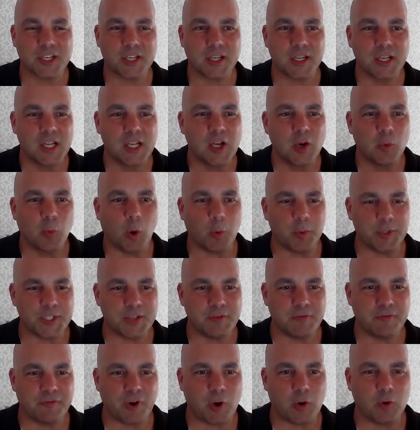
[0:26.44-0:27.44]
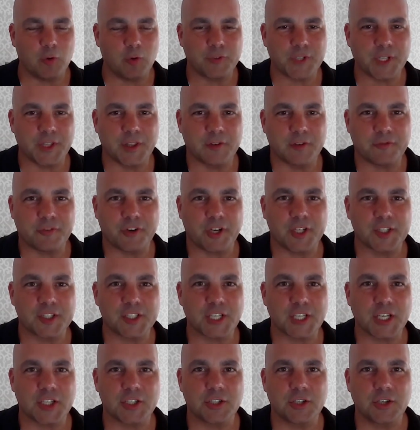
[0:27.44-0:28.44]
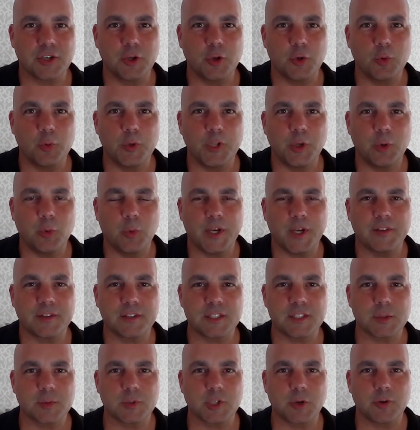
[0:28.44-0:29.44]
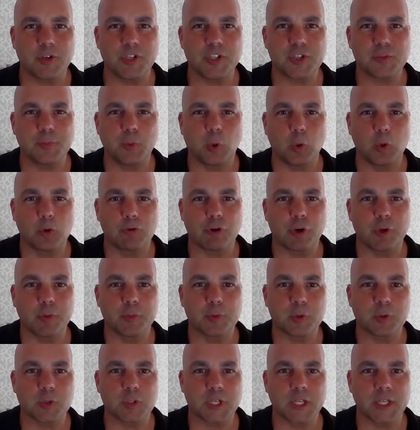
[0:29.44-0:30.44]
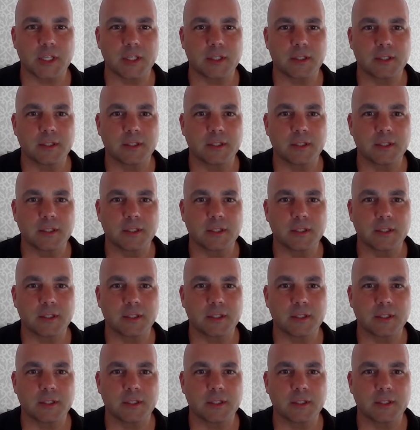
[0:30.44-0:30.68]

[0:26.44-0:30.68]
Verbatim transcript: uh, what was involved in the first session, and who were you with? Because it was only small groups, wasn't it?